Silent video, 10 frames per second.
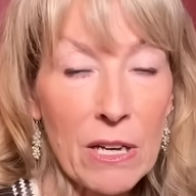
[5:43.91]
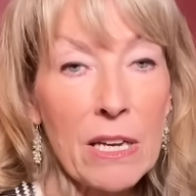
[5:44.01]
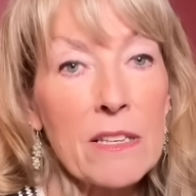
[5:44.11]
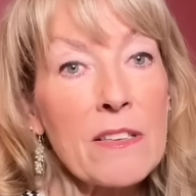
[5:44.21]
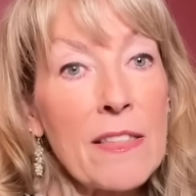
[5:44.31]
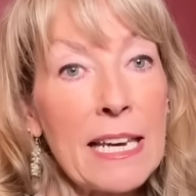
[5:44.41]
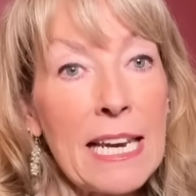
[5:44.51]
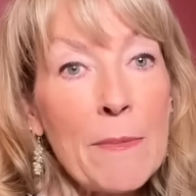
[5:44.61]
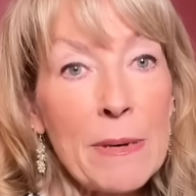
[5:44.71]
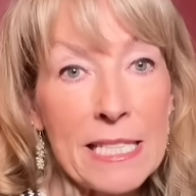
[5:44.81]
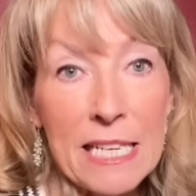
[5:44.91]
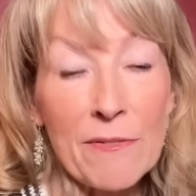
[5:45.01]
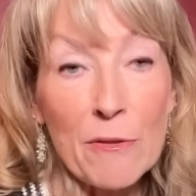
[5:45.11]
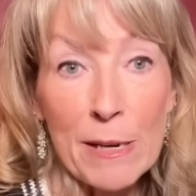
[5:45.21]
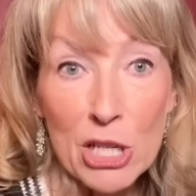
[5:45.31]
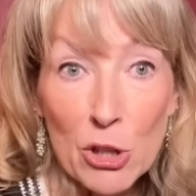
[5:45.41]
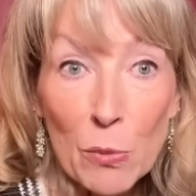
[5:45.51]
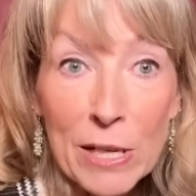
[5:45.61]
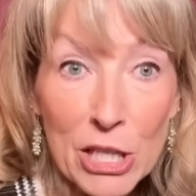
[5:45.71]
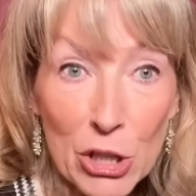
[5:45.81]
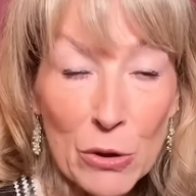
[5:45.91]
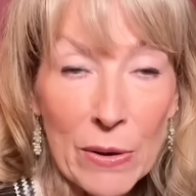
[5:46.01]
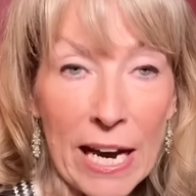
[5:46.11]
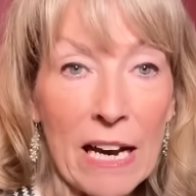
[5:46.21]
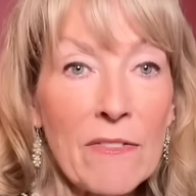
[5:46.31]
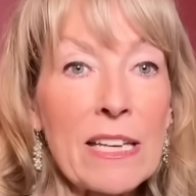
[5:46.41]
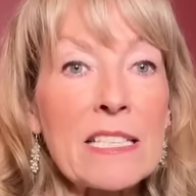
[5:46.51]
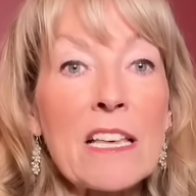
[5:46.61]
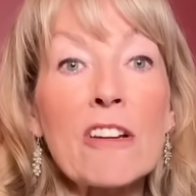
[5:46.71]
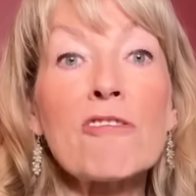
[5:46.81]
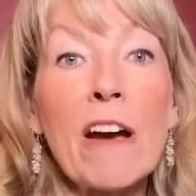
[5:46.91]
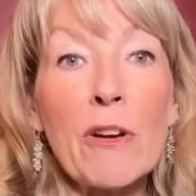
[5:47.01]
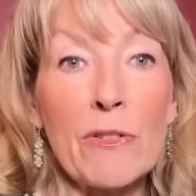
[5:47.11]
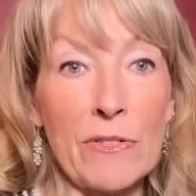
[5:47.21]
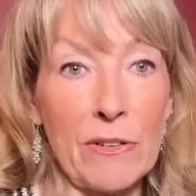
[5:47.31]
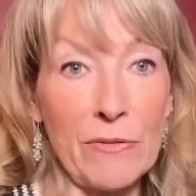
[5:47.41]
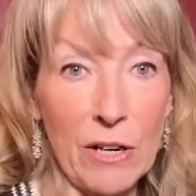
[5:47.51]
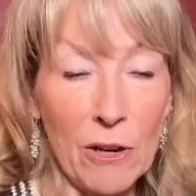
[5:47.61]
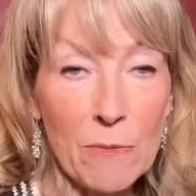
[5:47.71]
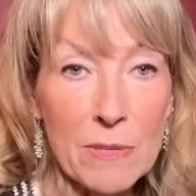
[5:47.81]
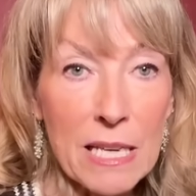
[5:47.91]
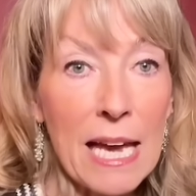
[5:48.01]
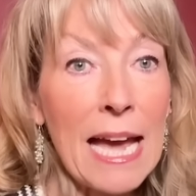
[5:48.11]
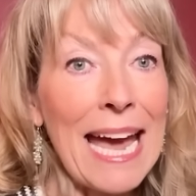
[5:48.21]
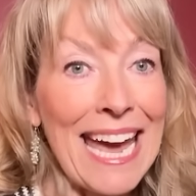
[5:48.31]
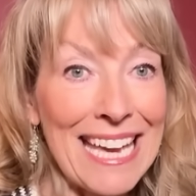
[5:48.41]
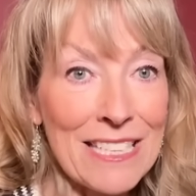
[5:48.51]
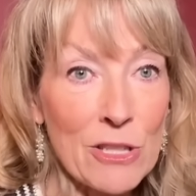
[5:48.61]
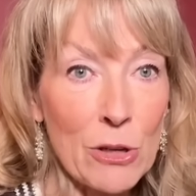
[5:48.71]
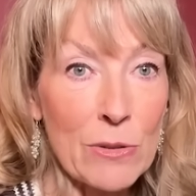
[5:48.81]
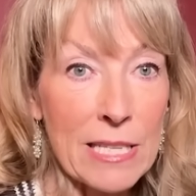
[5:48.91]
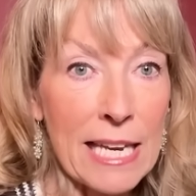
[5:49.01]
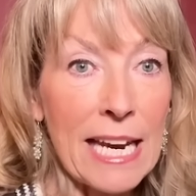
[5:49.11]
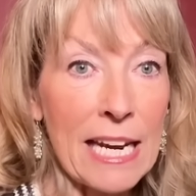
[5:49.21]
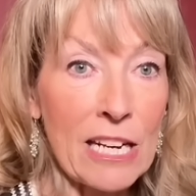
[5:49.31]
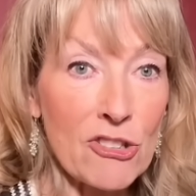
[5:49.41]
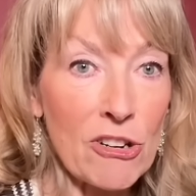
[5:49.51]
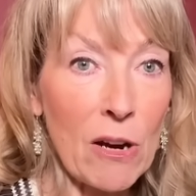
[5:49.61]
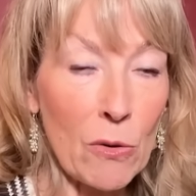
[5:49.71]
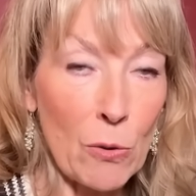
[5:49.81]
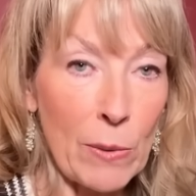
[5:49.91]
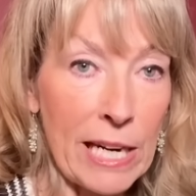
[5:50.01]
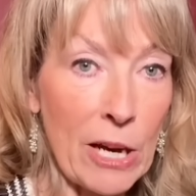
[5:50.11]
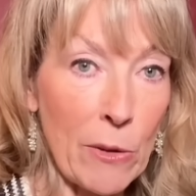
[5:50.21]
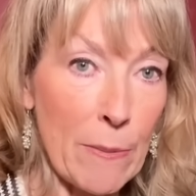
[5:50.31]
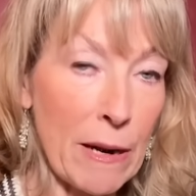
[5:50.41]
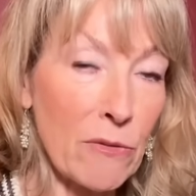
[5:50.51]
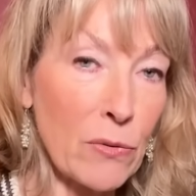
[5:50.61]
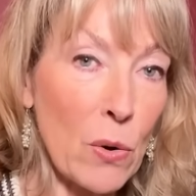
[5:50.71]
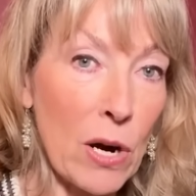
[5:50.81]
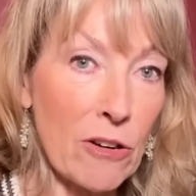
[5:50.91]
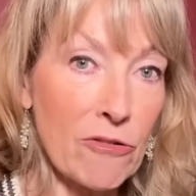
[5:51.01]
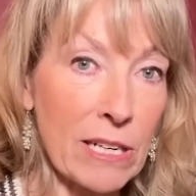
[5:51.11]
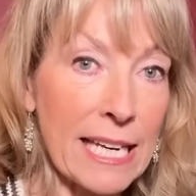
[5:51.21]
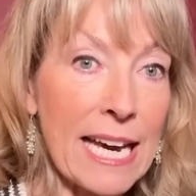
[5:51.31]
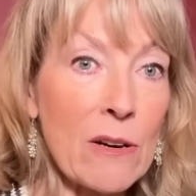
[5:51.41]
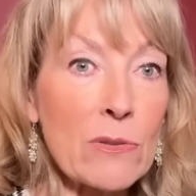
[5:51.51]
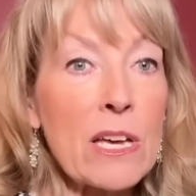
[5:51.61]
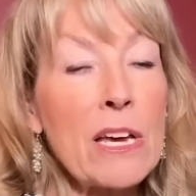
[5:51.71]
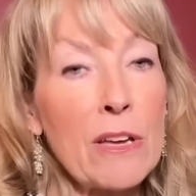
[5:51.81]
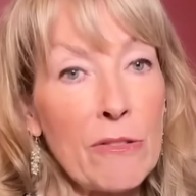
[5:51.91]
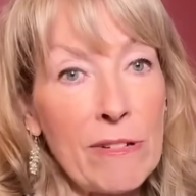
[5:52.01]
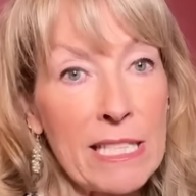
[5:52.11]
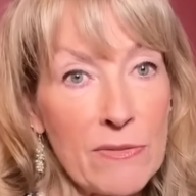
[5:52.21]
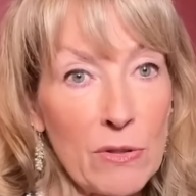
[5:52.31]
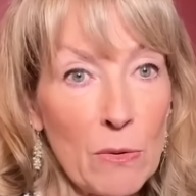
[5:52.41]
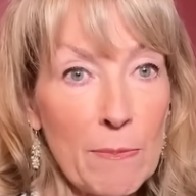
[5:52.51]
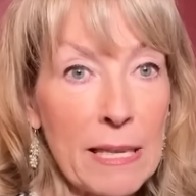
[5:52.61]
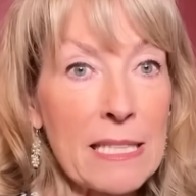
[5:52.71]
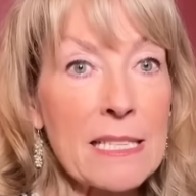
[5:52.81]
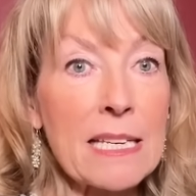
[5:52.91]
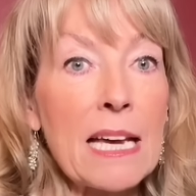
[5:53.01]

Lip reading: So the limited information that we do have is that Grosvenor Farms is using it in a trial that we know about, 400 cows, 3 to 4 months.